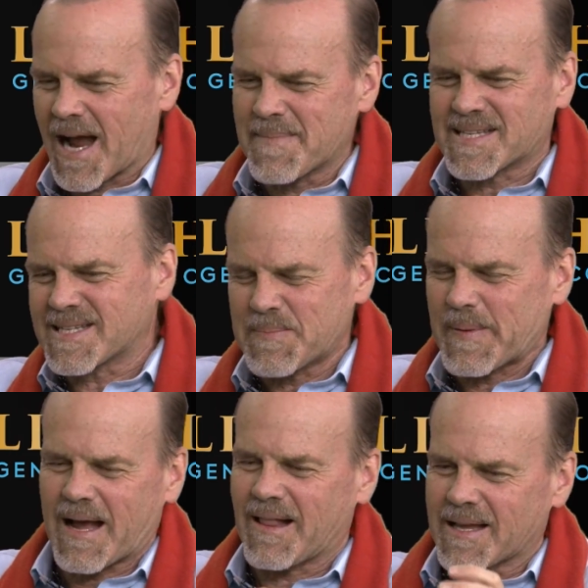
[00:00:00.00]
I'm a C
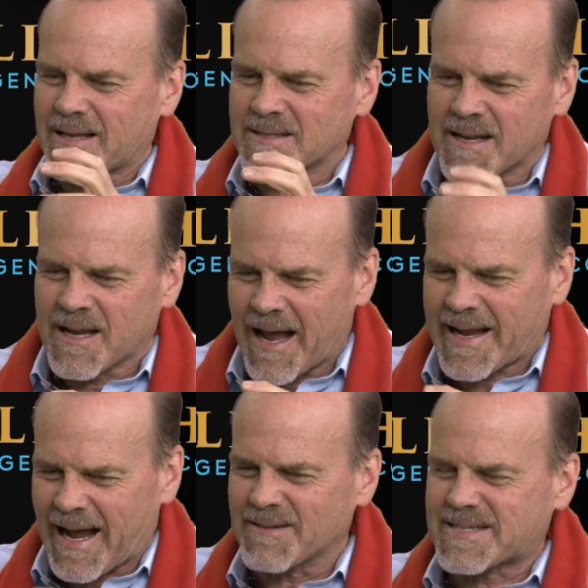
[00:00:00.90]
P A. Like
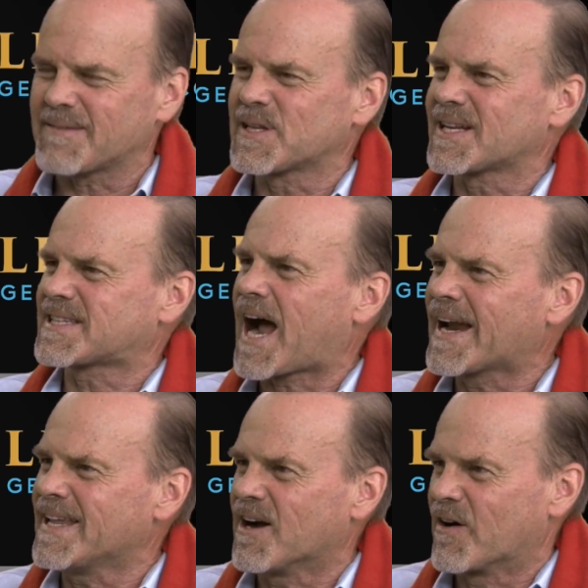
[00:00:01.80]
accountants have little
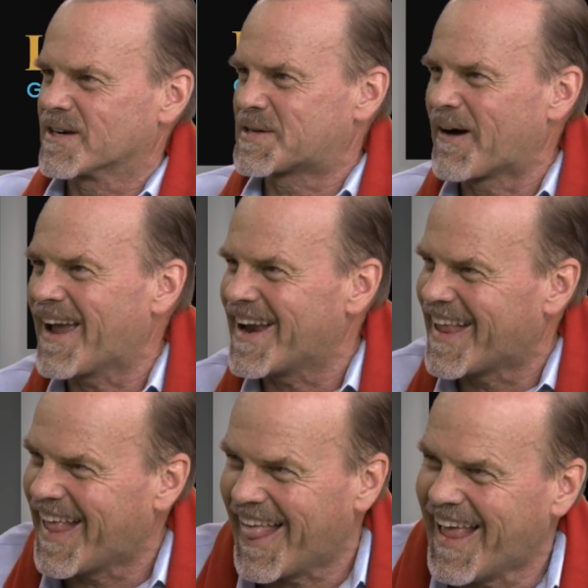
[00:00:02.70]
tiny hearts,
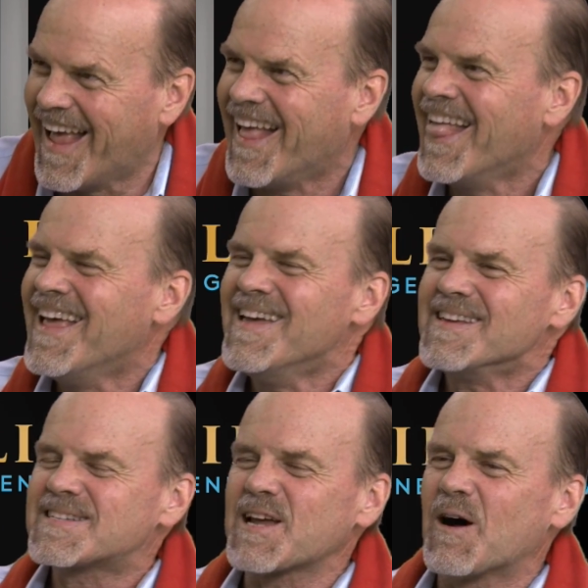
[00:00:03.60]
right?
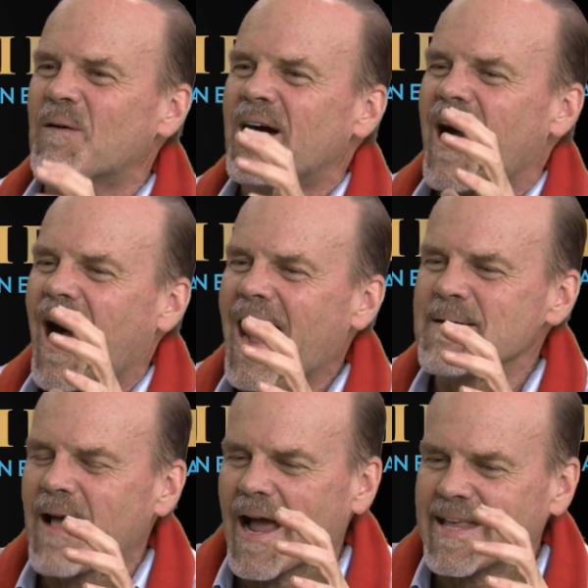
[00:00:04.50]
So
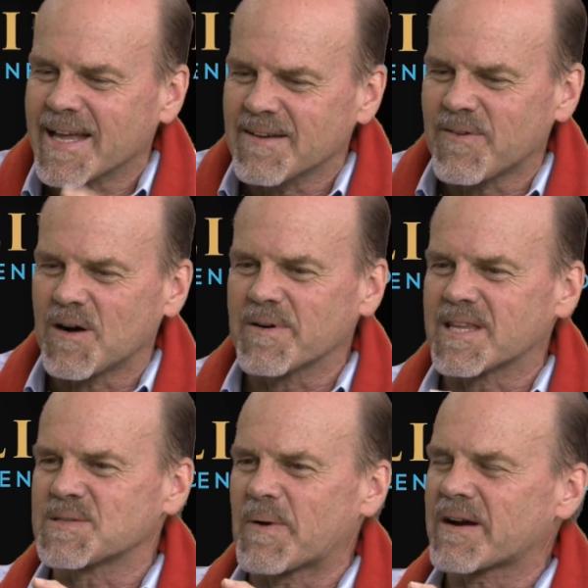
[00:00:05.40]
I, I get involved with
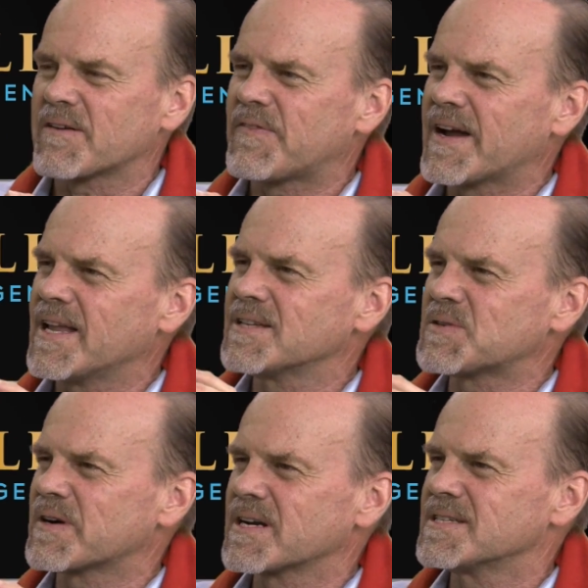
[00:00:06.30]
this microfinance
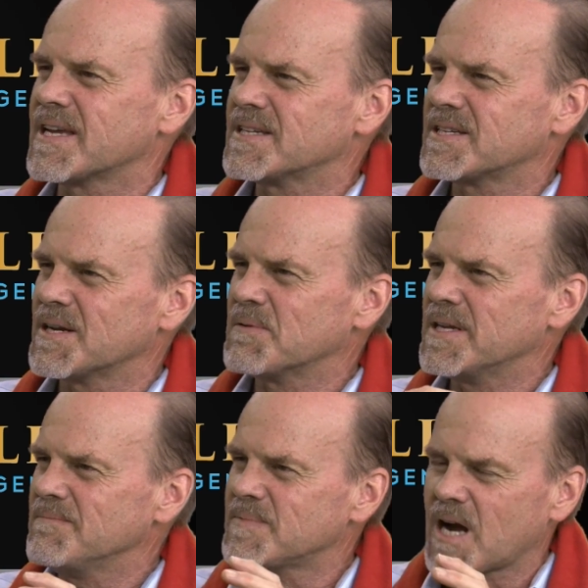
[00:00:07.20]
organization that
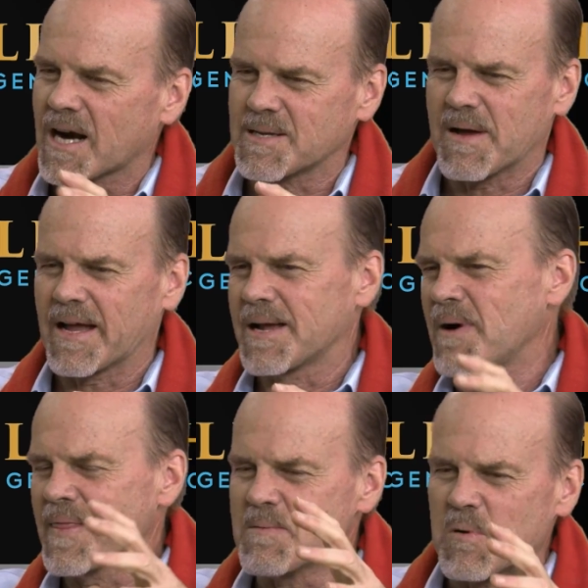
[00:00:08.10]
we talked about. I'm
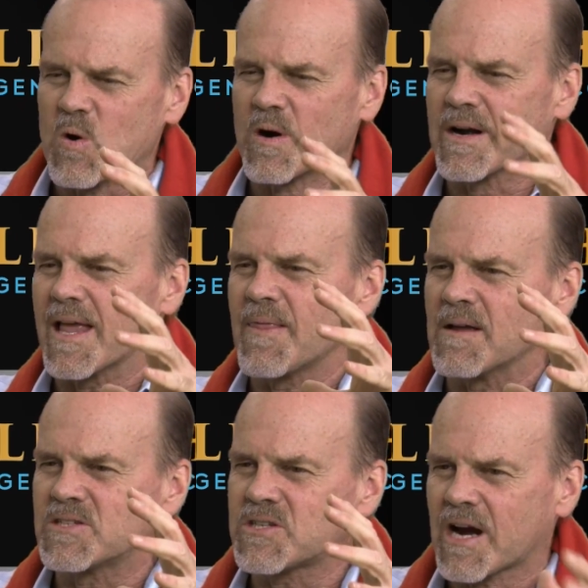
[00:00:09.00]
on the board, and
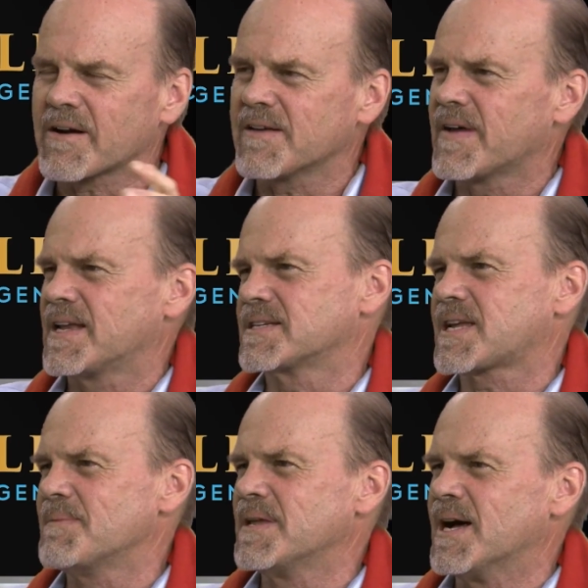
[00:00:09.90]
the charity event is
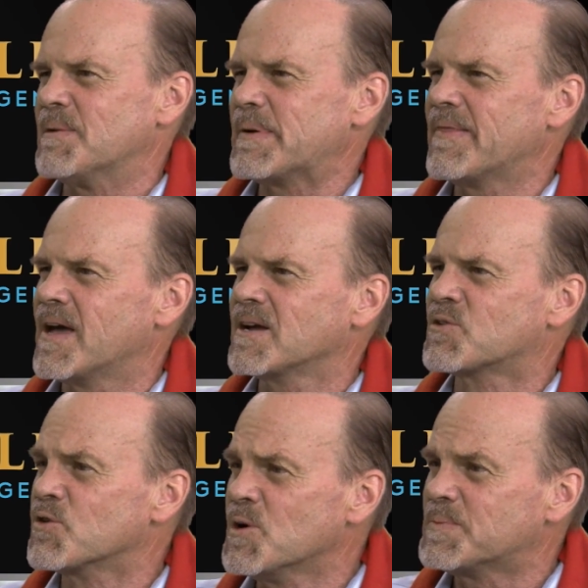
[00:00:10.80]
coming up. And the
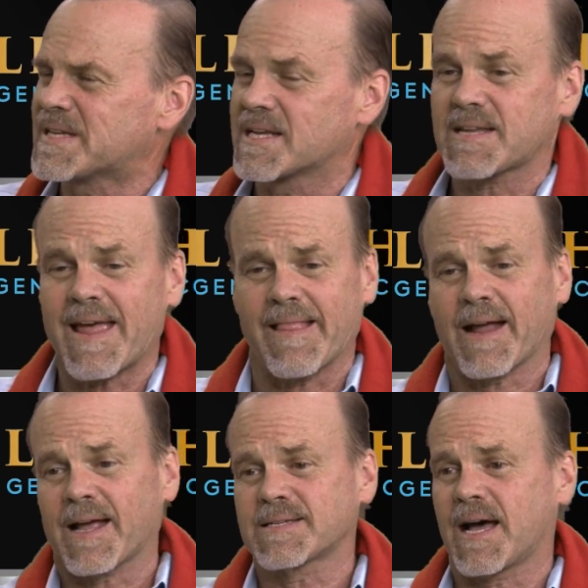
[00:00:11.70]
group says, "Hey,
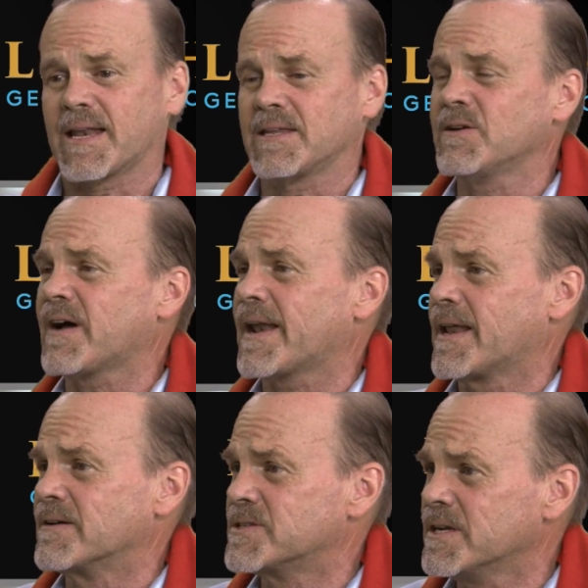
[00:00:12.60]
that guy's got you got
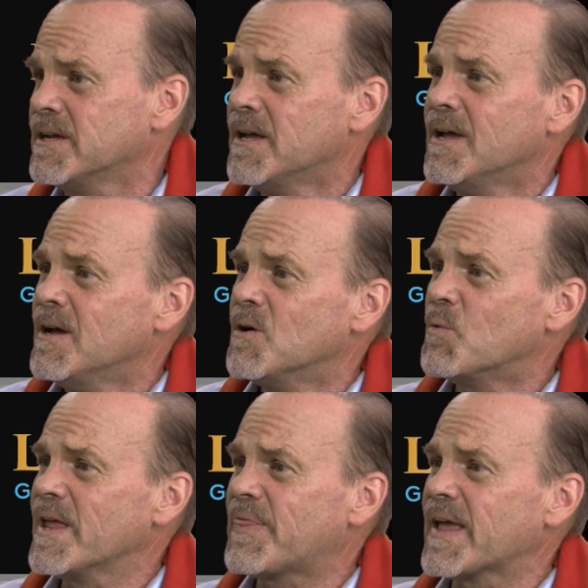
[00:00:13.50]
energy.
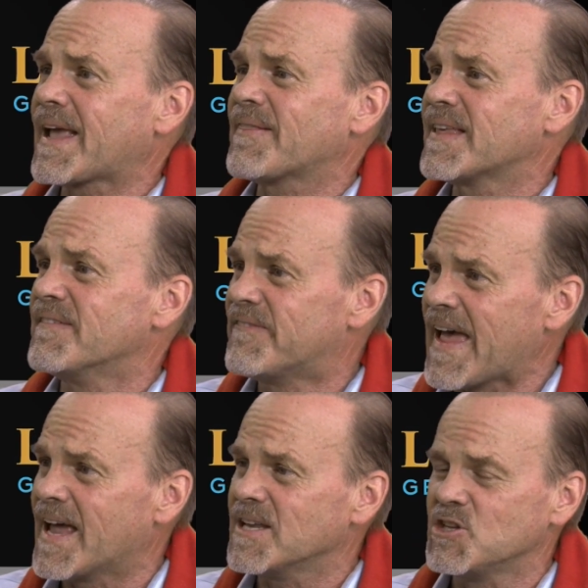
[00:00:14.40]
We think at the
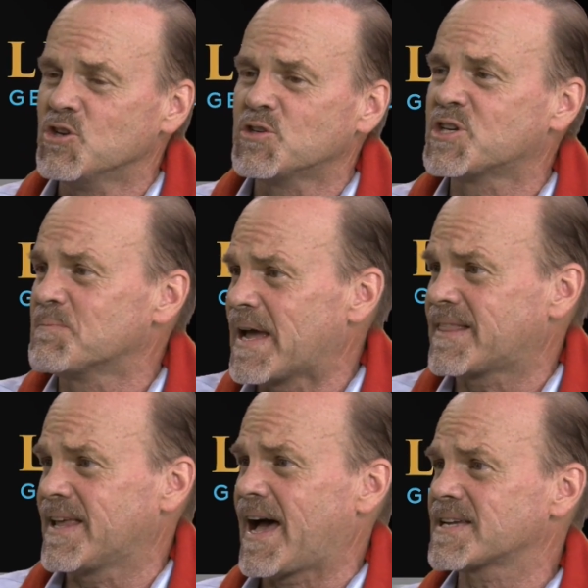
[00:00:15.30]
event you should
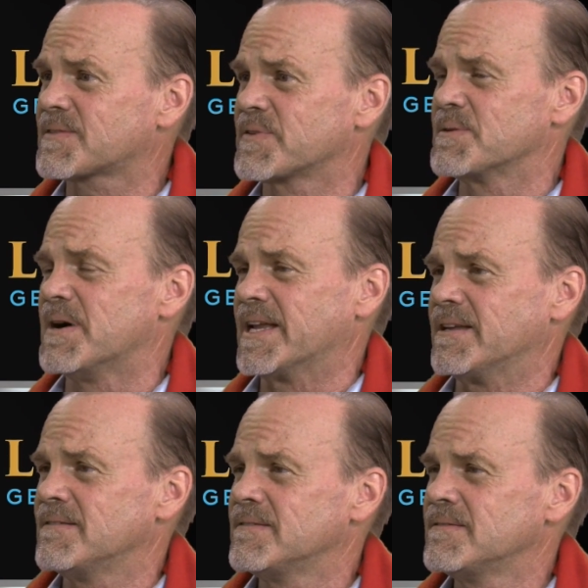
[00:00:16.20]
make the ask for the money."